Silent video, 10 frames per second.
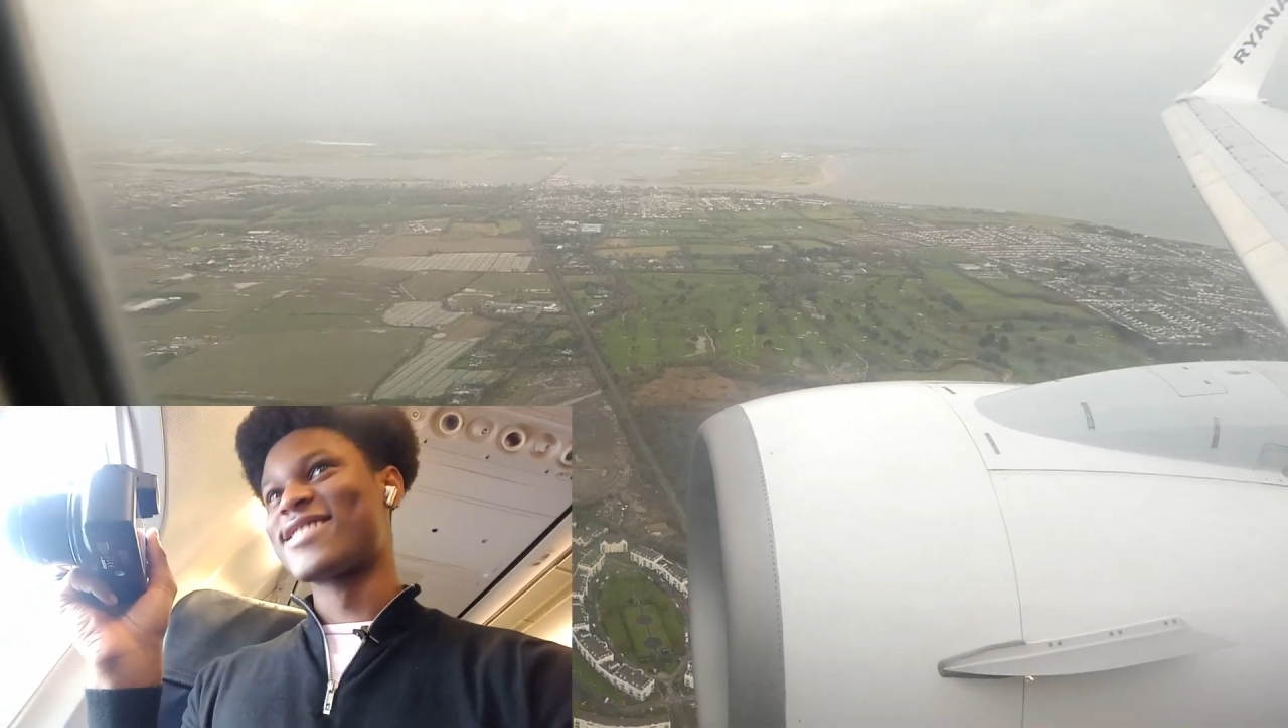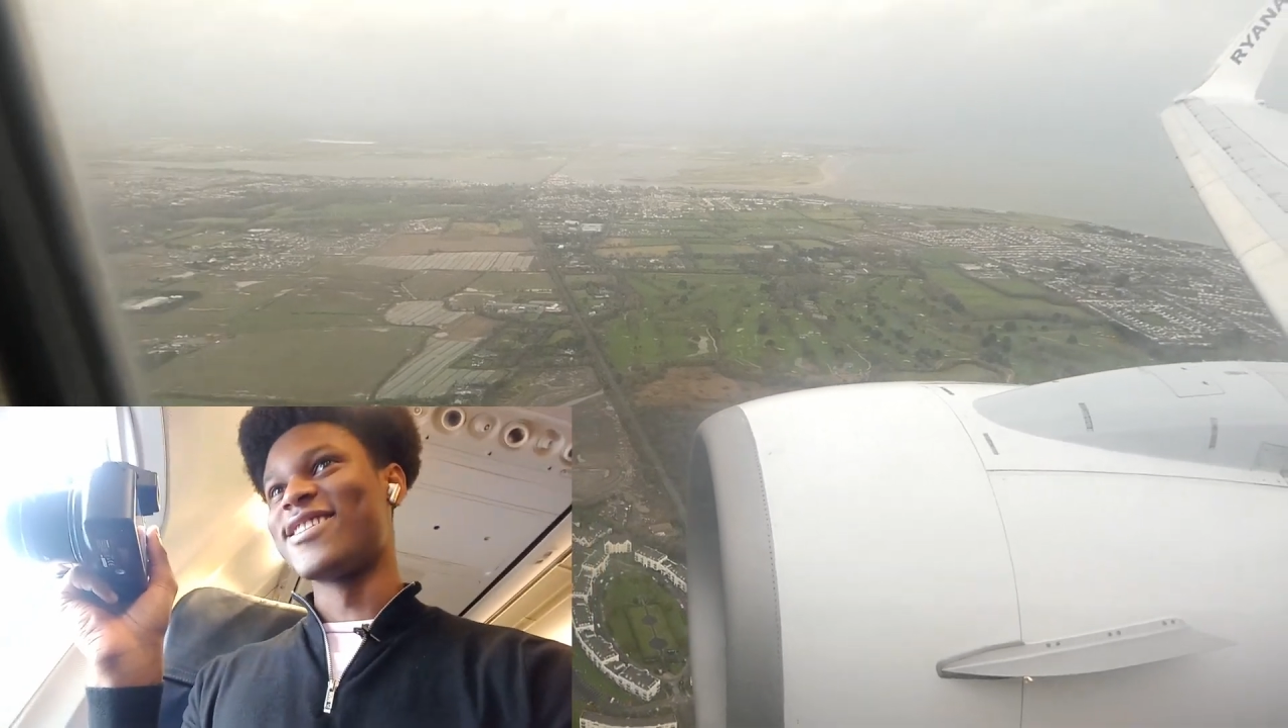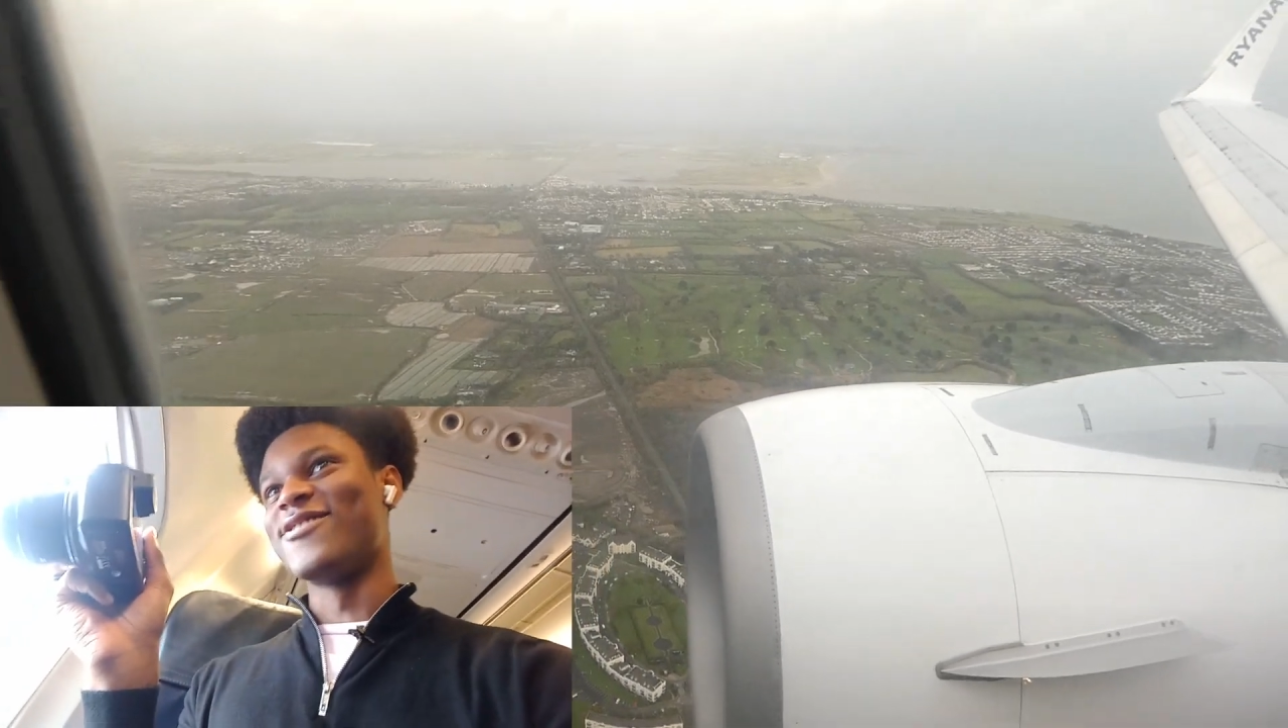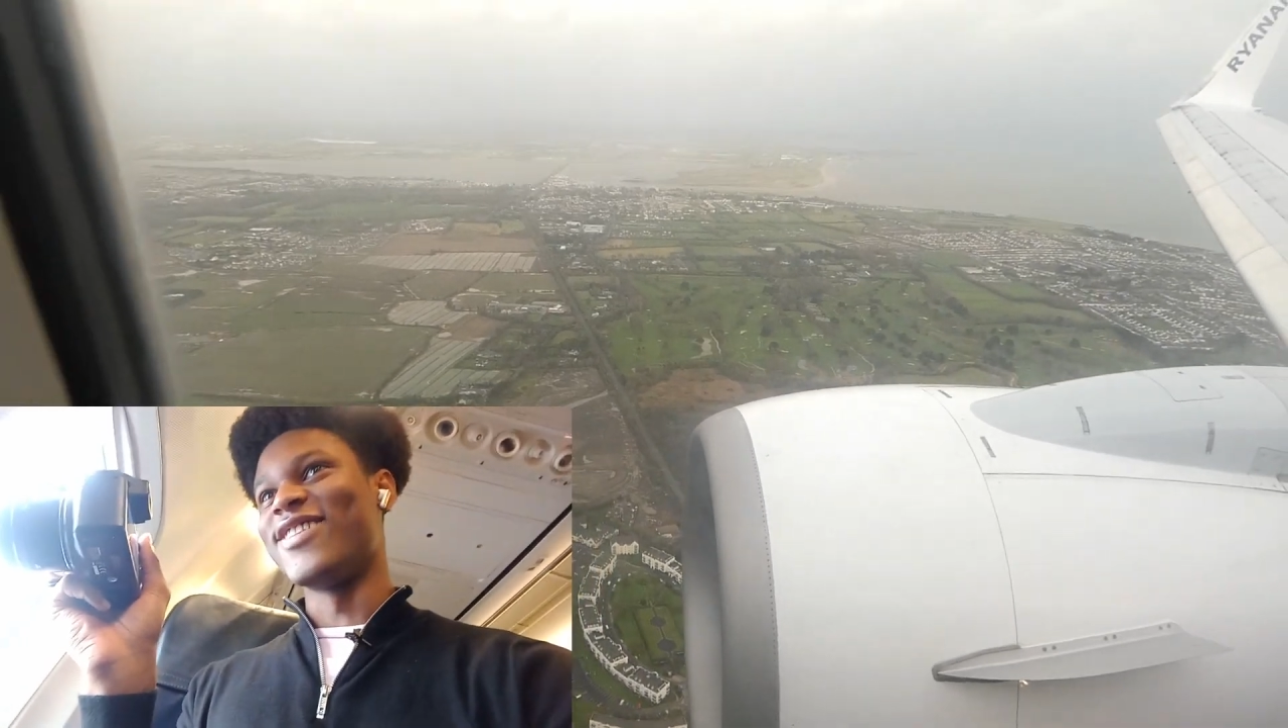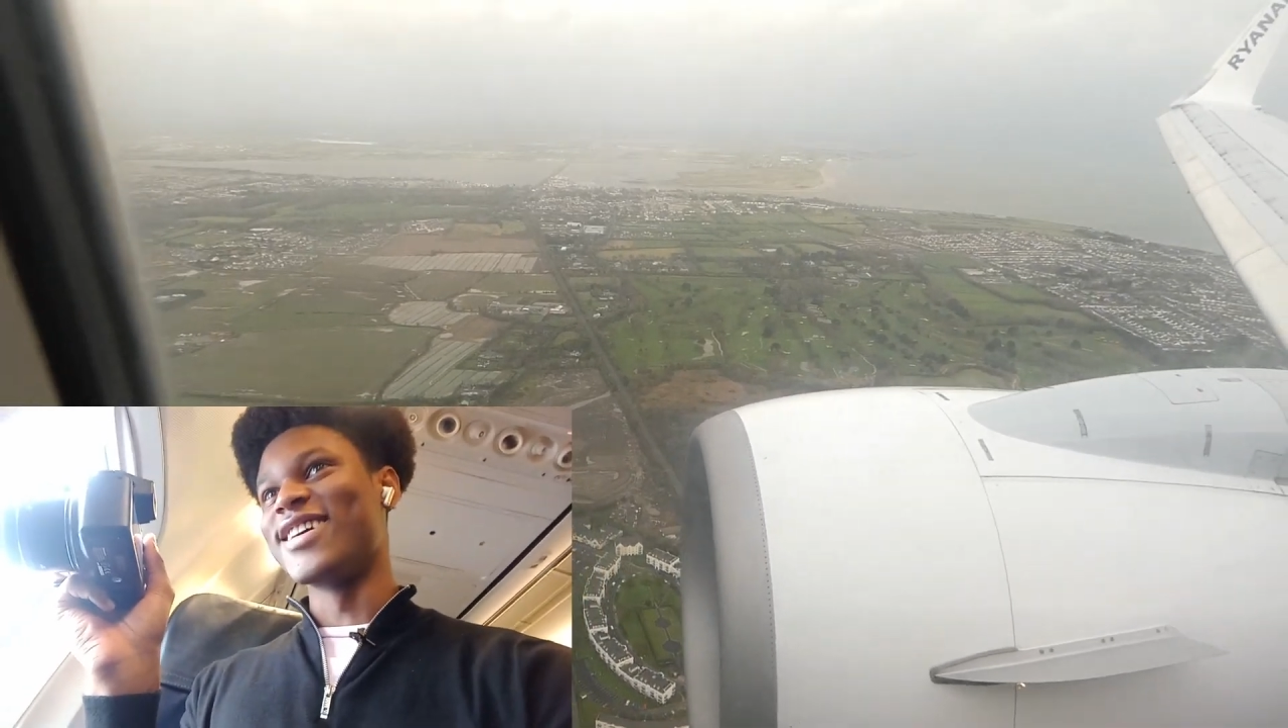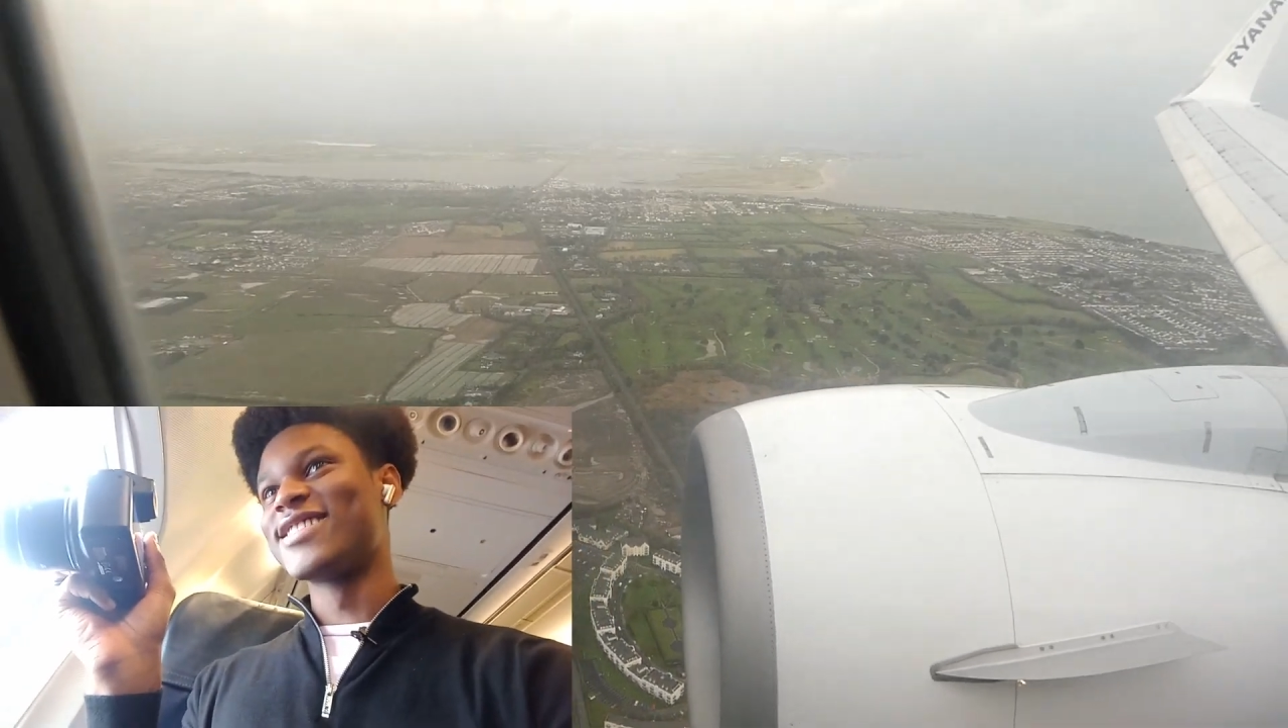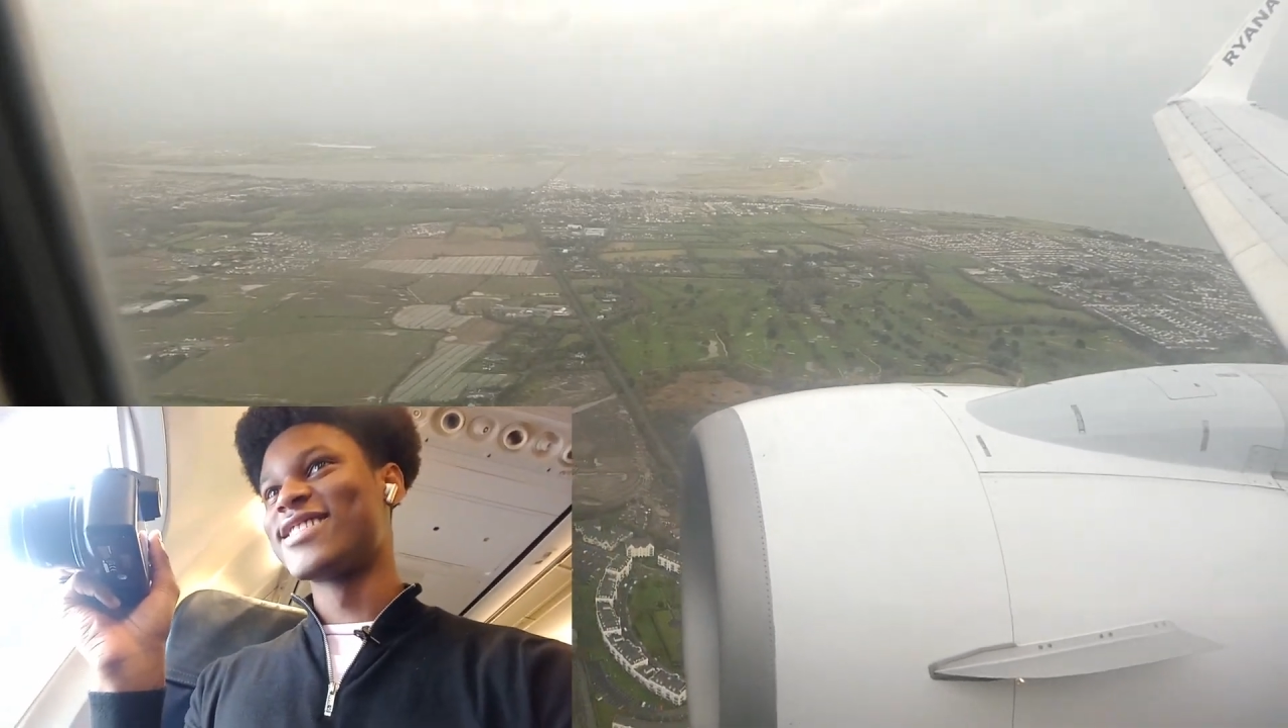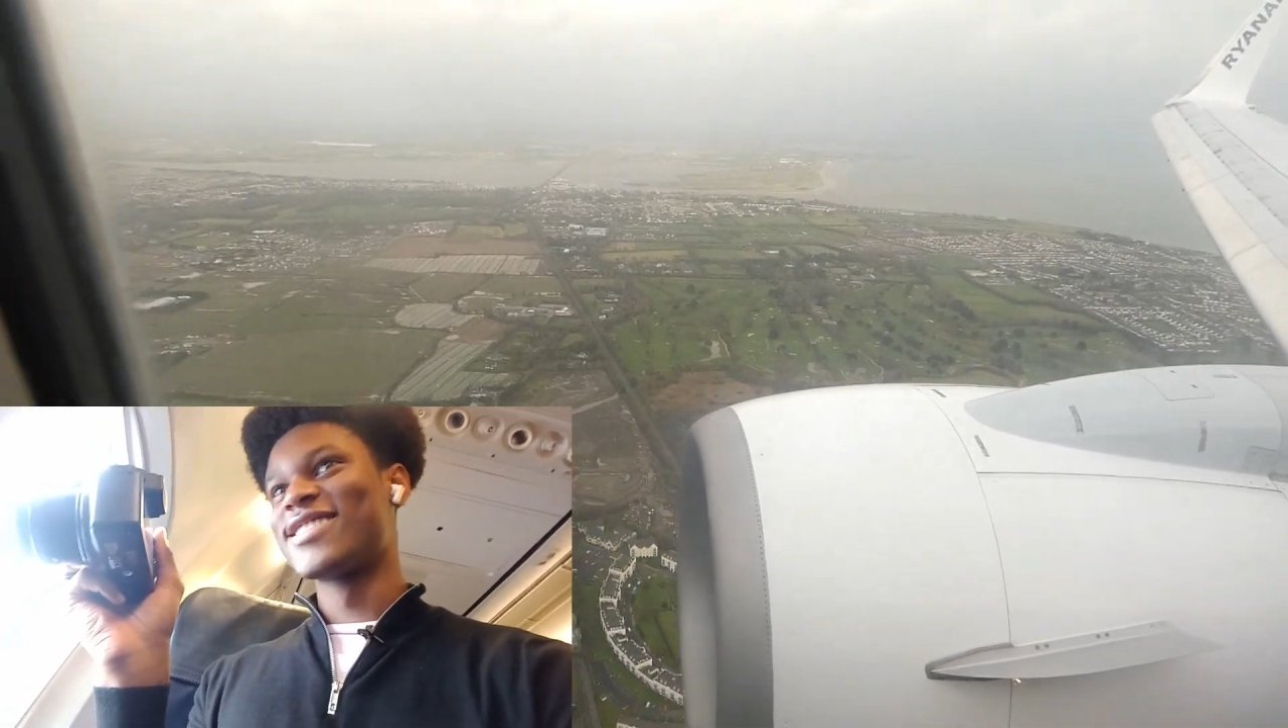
so much.